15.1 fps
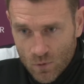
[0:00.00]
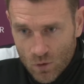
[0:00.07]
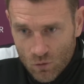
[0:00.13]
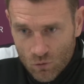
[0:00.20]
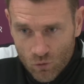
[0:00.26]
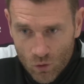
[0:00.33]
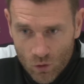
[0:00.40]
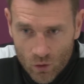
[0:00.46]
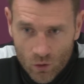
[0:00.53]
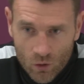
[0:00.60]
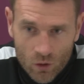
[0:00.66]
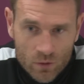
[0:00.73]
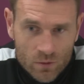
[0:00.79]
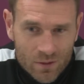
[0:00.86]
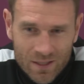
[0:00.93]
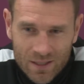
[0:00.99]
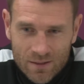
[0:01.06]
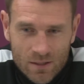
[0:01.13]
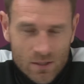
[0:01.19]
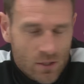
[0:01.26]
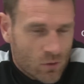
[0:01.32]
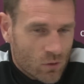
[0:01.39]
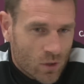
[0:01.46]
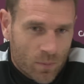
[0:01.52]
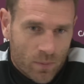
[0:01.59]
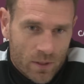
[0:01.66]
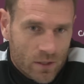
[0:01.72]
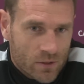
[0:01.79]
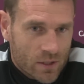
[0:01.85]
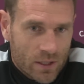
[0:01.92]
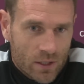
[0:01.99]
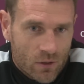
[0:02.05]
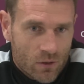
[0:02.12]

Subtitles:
rolling on, it doesn't do the players any